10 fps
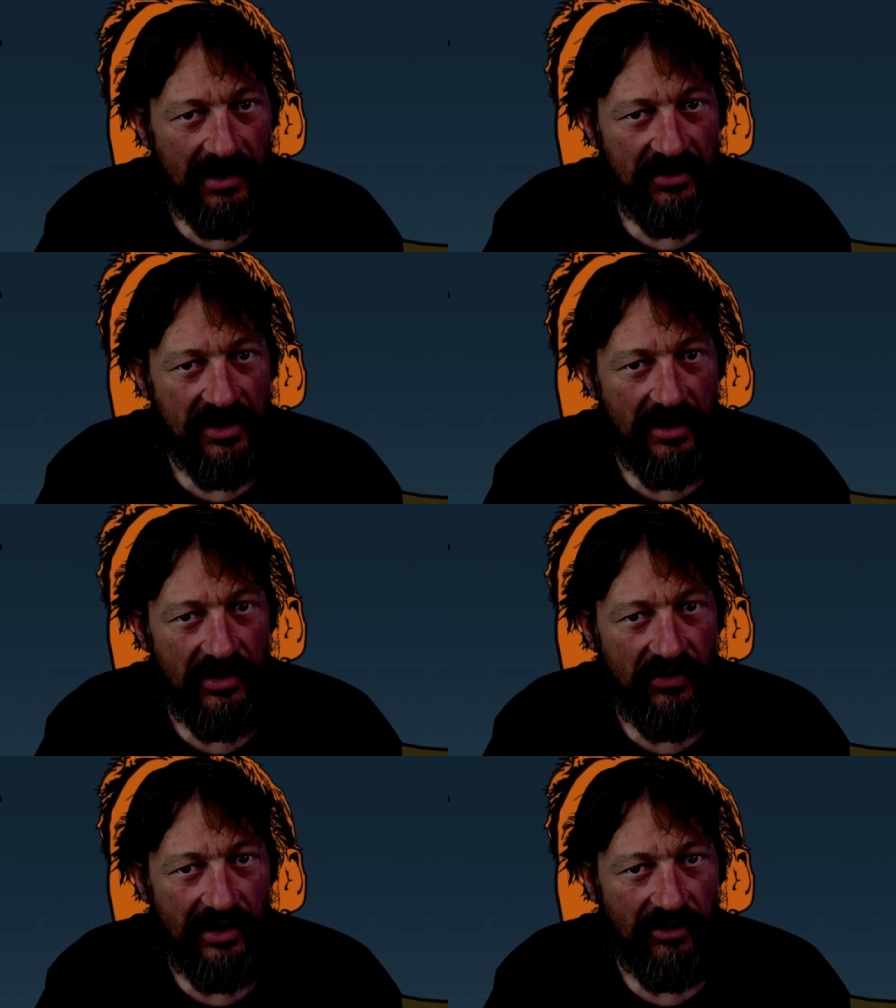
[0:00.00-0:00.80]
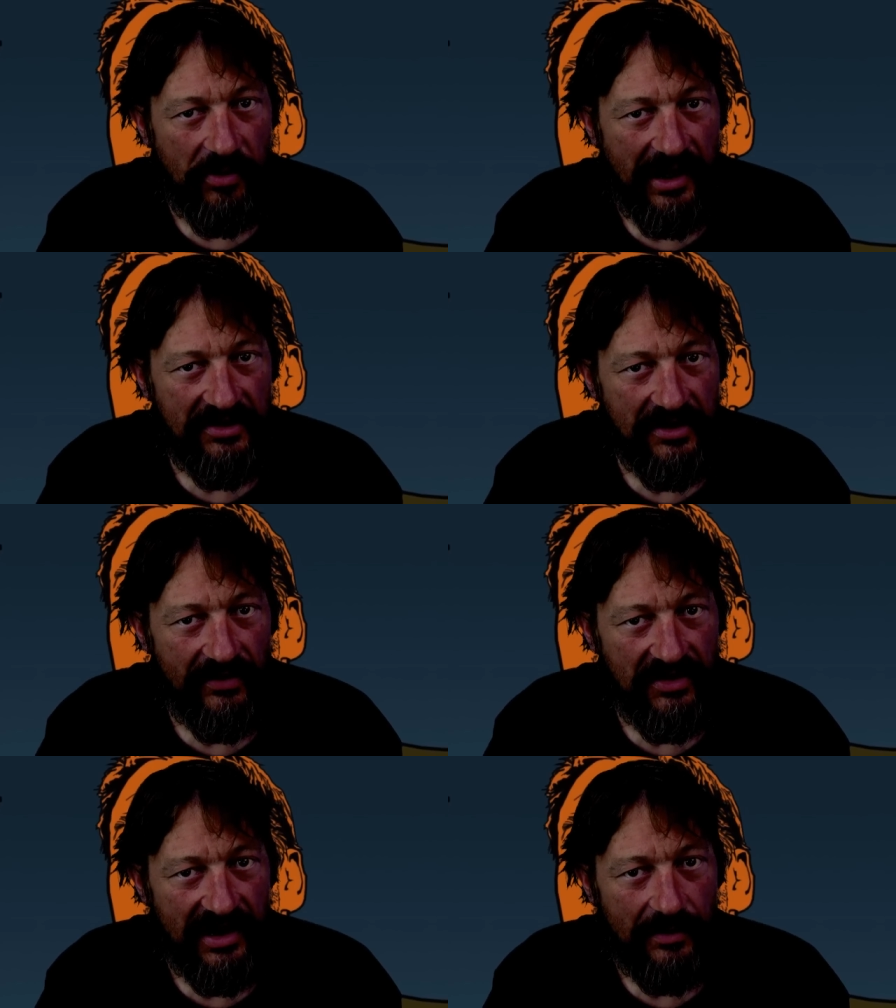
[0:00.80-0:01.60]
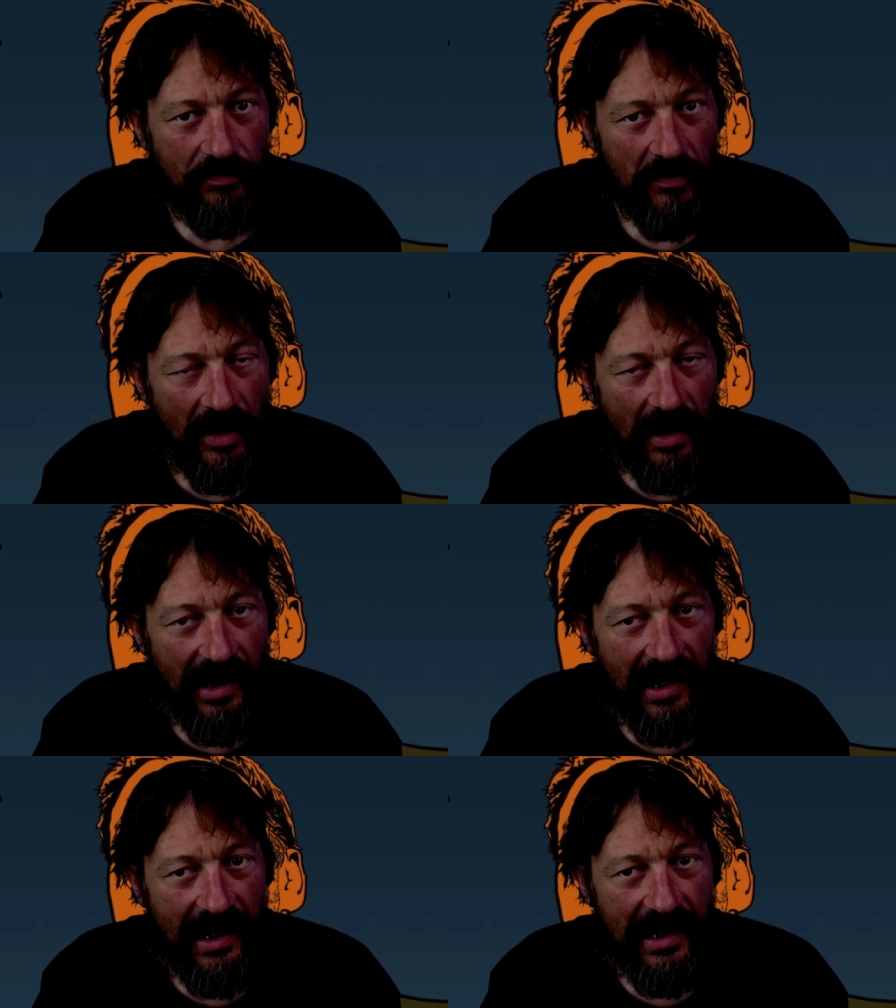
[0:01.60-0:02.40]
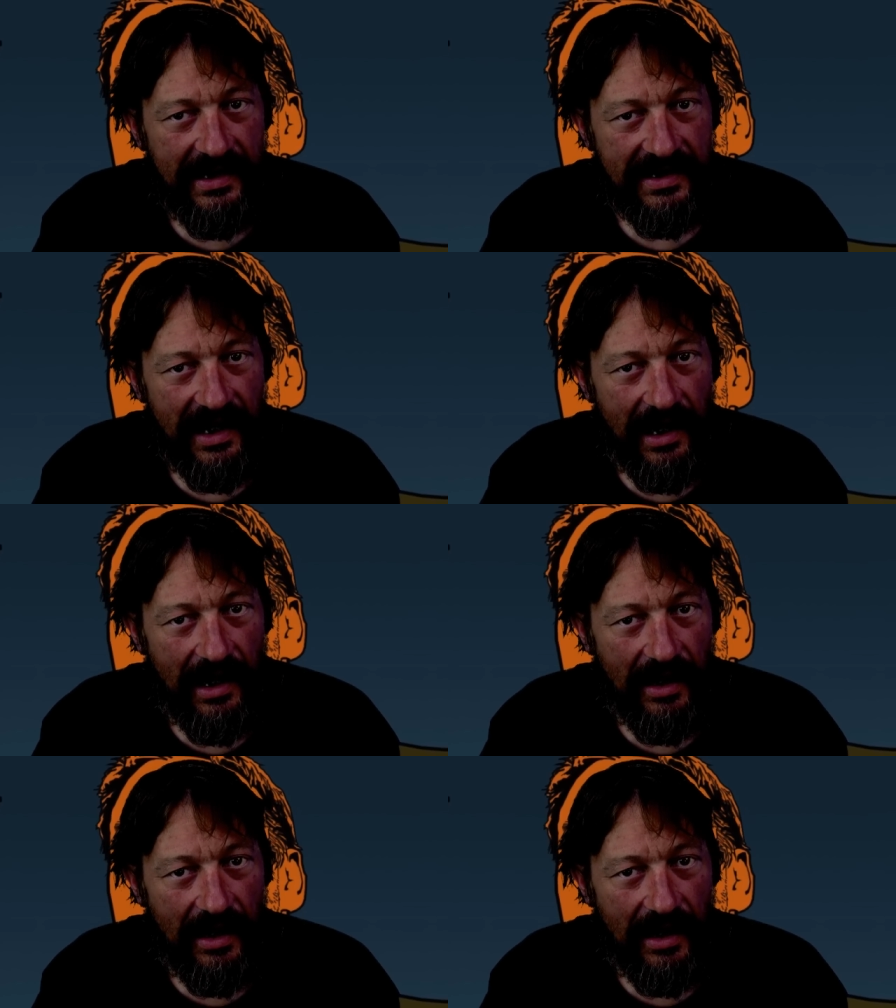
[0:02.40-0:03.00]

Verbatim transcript: And so then they got the pain service in, and uh,